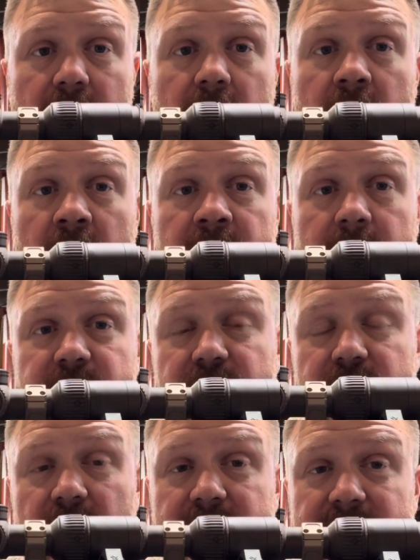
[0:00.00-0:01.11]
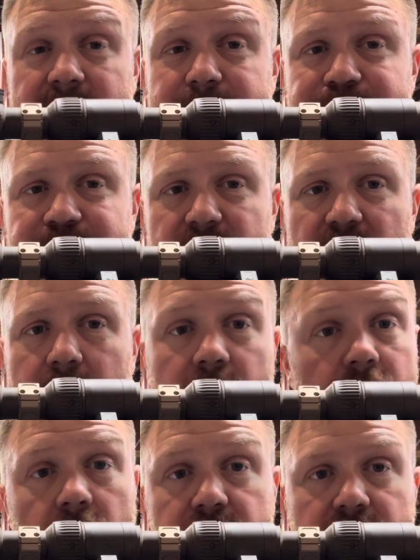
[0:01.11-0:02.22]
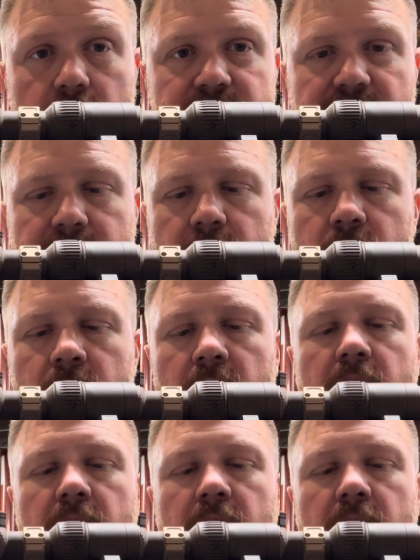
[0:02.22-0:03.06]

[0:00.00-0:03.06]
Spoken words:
unobstructed with no scope shadow,